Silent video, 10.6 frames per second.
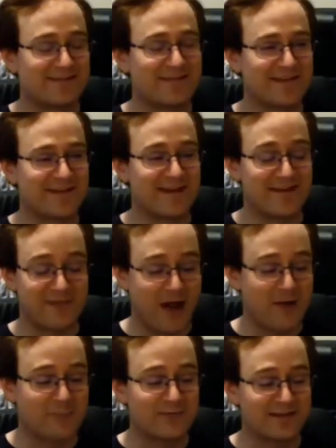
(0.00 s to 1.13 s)
and I really
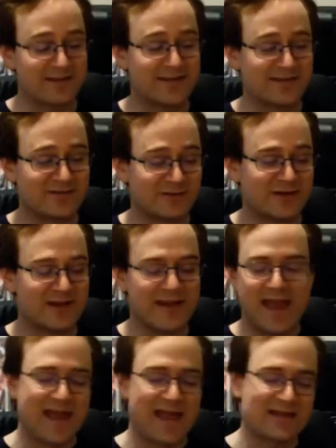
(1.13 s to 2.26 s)
did enjoy it. And you